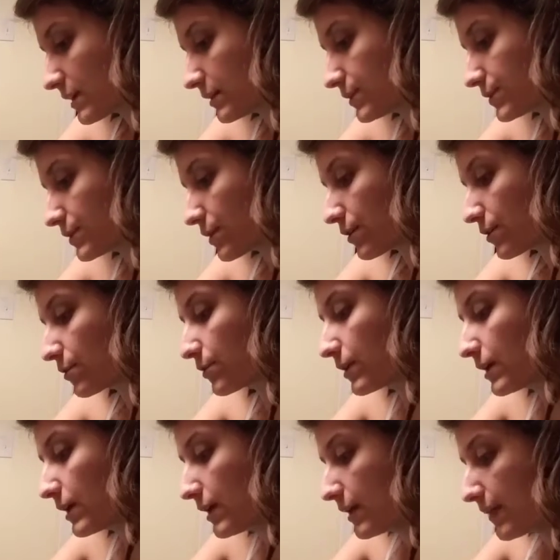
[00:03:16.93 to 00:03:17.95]
So
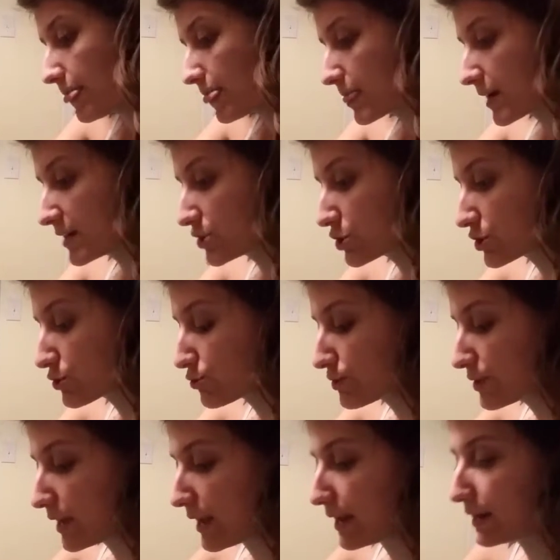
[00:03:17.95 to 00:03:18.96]
they just
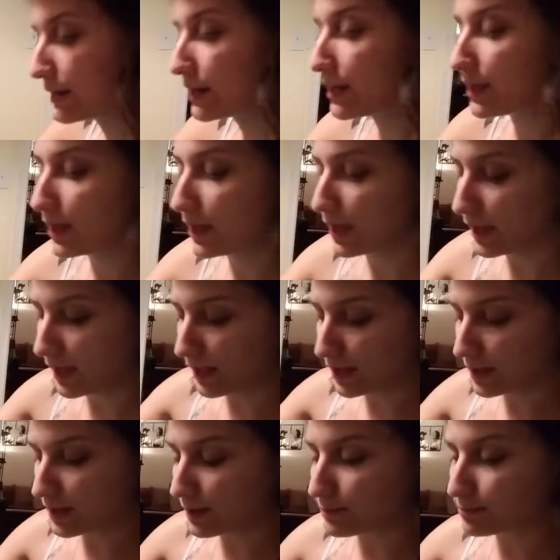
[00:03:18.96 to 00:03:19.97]
create
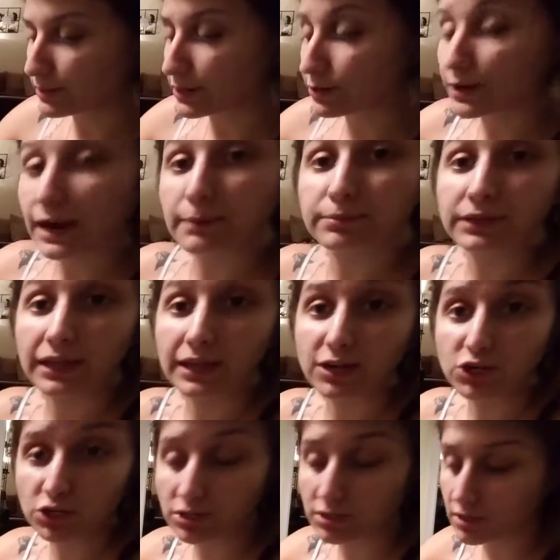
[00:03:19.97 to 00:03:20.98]
a better
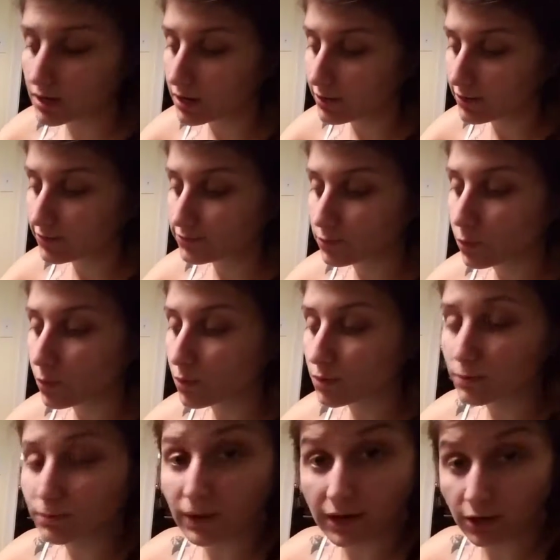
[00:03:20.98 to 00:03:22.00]
application
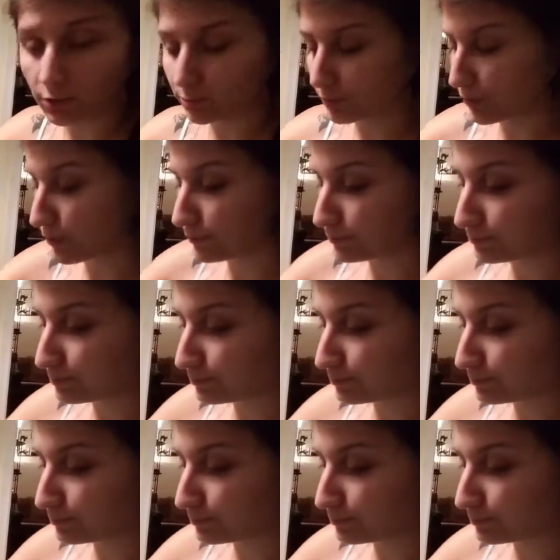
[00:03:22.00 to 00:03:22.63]
for my GoPro.